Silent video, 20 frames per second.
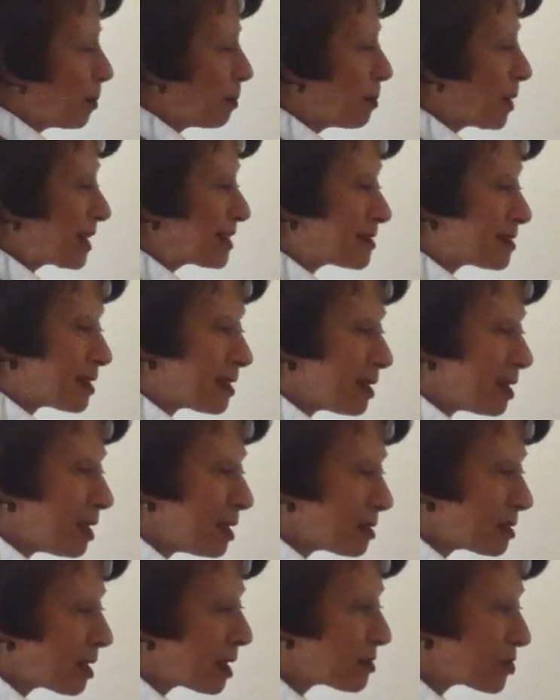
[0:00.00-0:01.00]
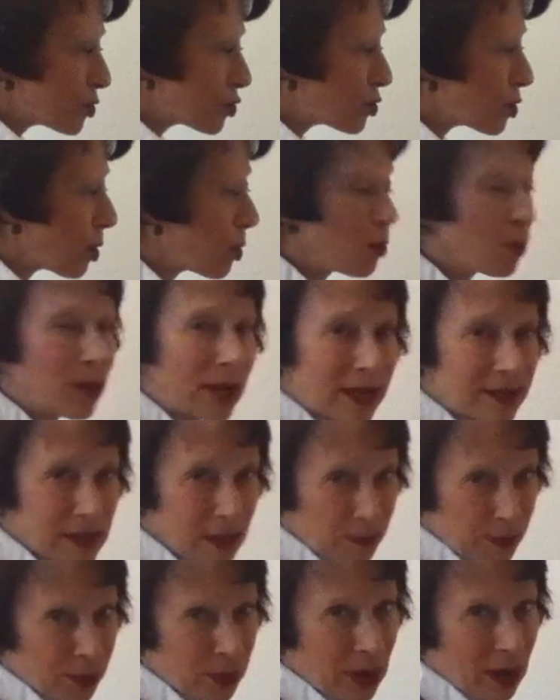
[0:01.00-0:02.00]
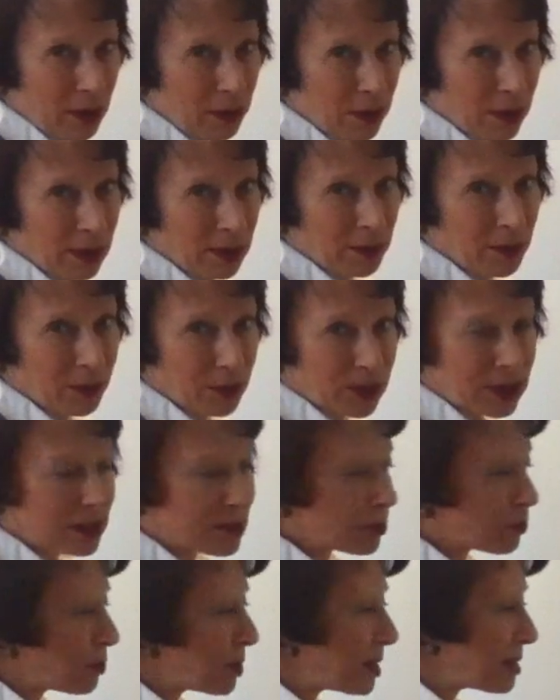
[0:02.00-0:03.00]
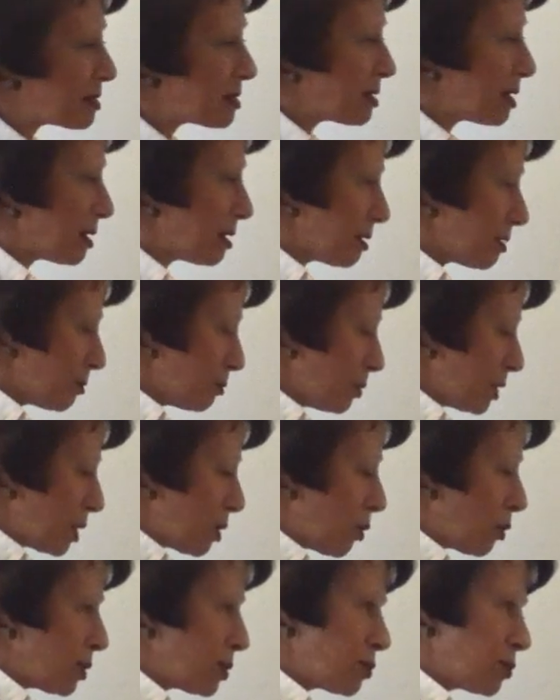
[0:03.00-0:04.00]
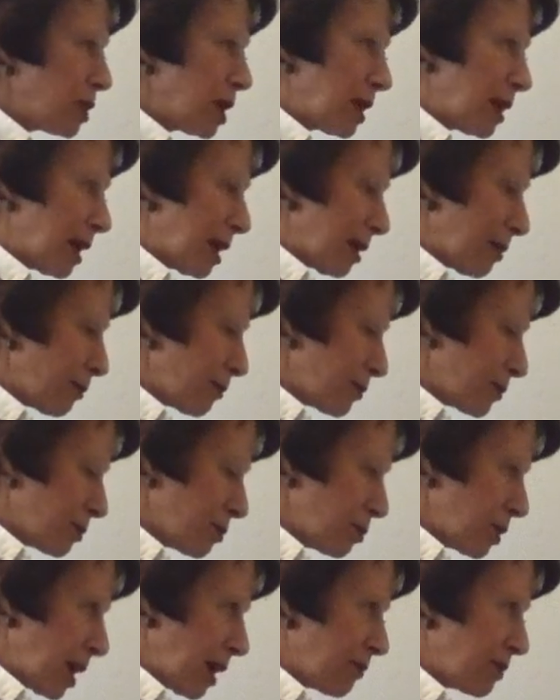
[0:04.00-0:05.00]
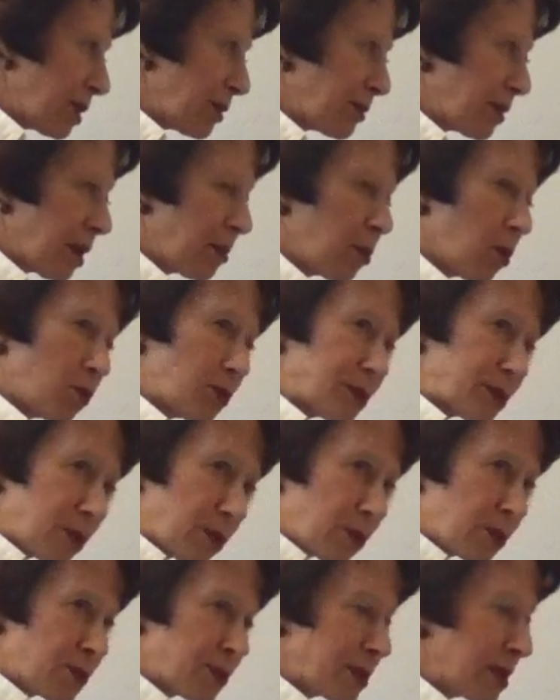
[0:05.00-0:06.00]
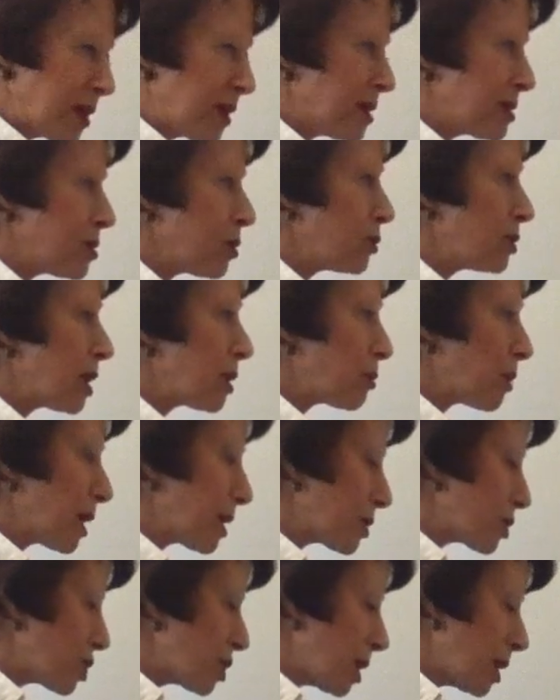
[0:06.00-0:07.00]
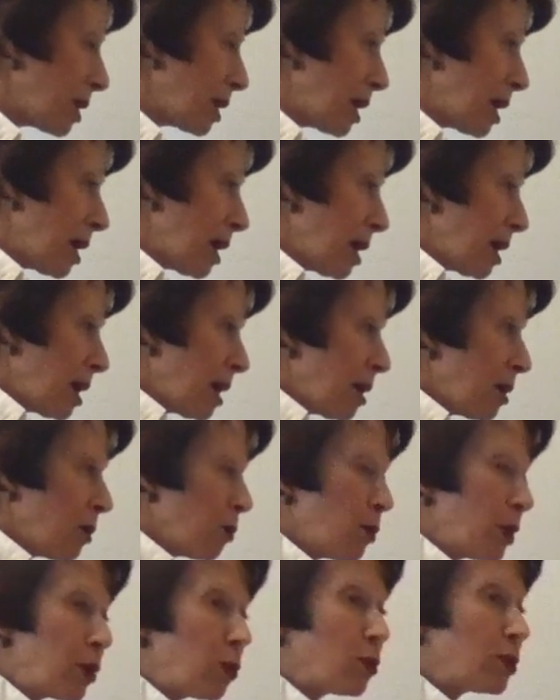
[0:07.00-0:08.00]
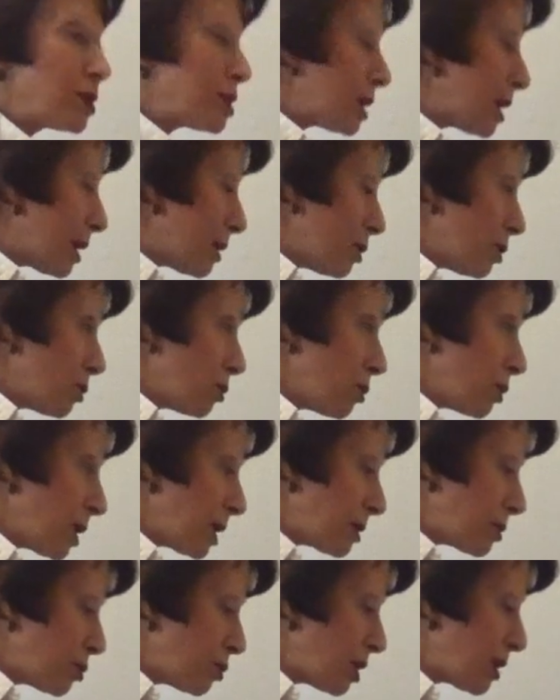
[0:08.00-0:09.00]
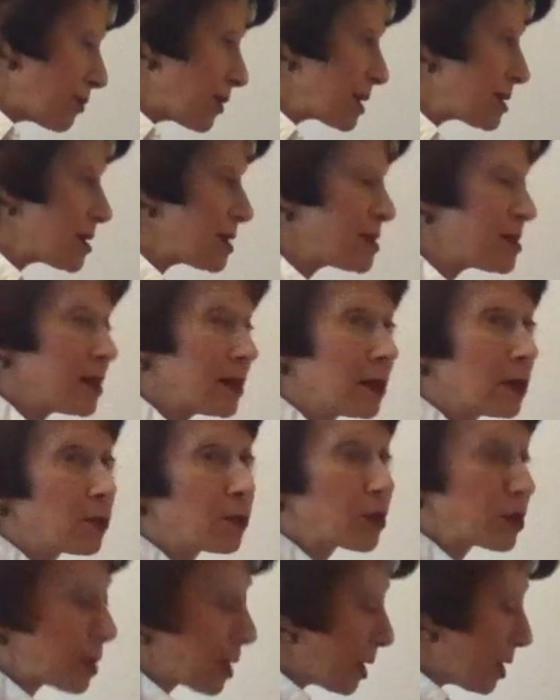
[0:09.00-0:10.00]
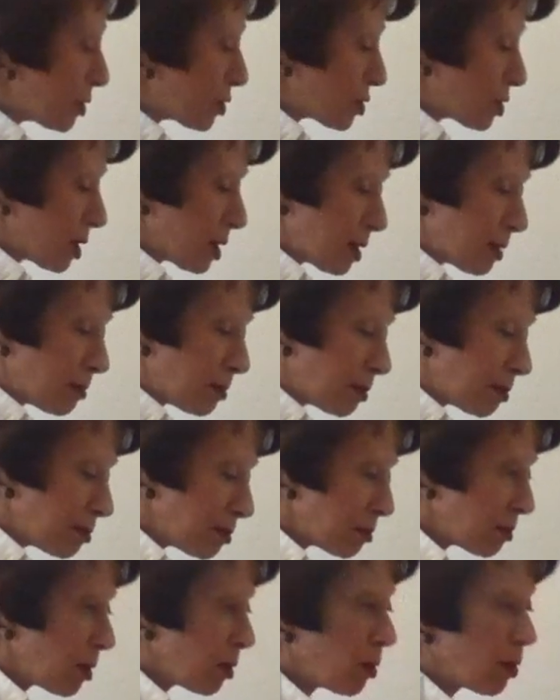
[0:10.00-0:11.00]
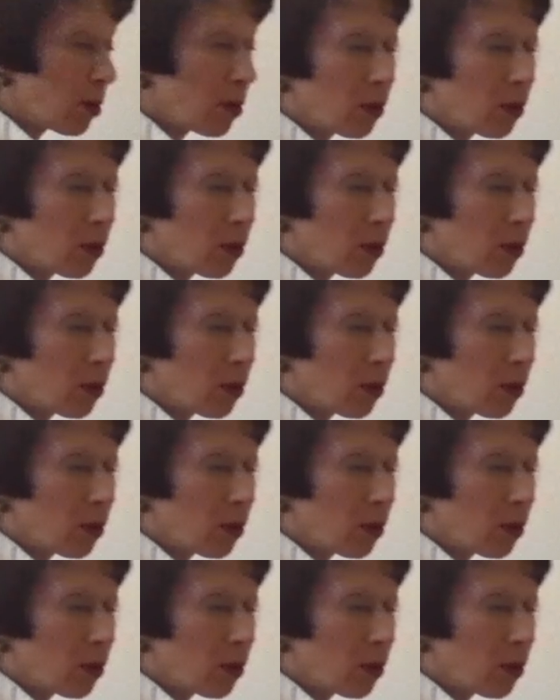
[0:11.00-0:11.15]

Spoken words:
But it has shown as a problem for this reason. We go into the left, we have the thumb always goes in its own direction. We continue it to give us a single rotation.